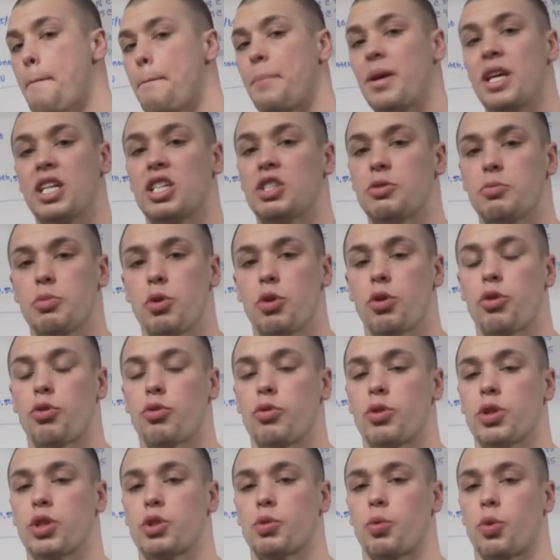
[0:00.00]
Be smooth
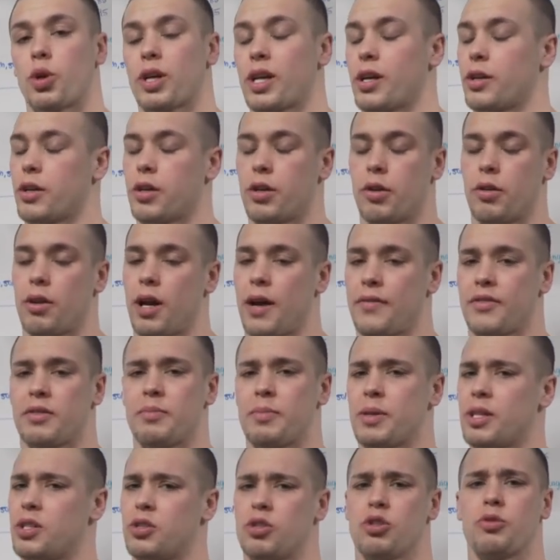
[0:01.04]
through this workout. You don't have
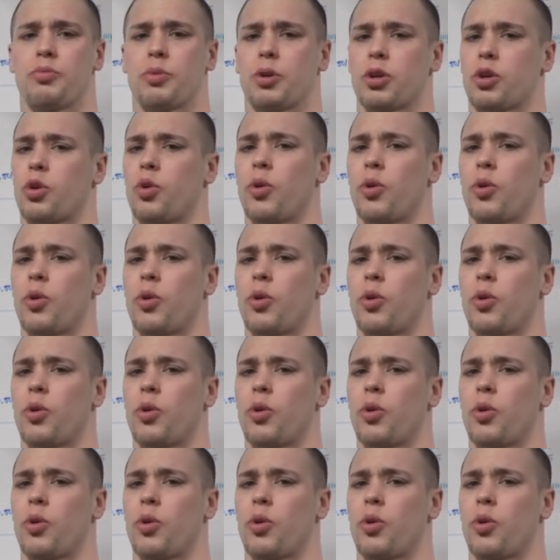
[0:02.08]
to be super